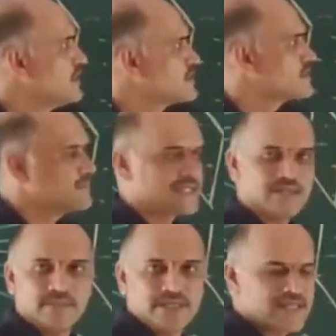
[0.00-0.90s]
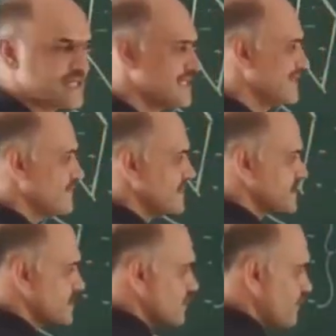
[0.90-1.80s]
So mathematical
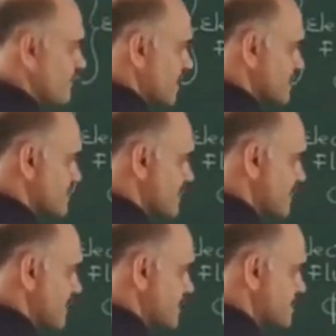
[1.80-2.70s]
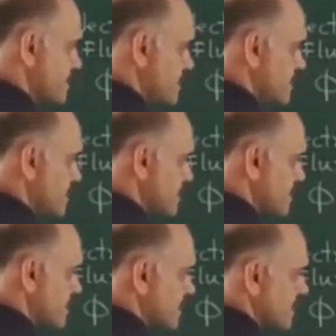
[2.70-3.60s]
definition of flux is,
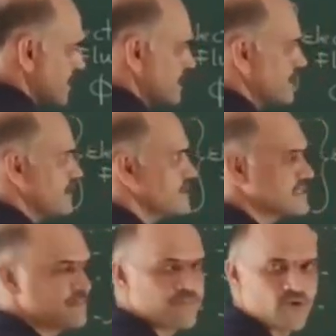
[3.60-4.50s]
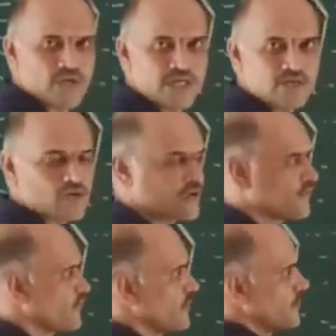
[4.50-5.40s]
it is a product
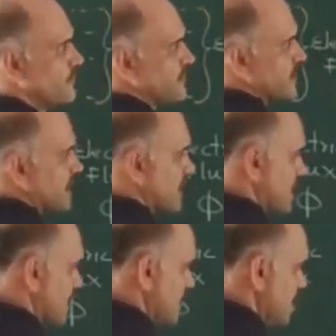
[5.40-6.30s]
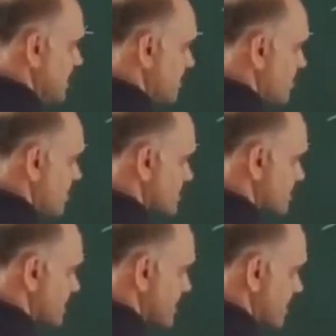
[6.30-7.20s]
of E
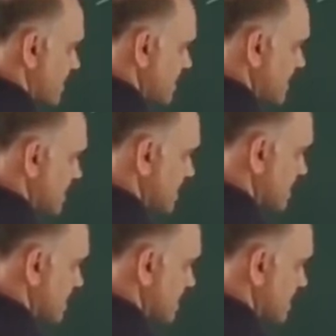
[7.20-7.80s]
cos theta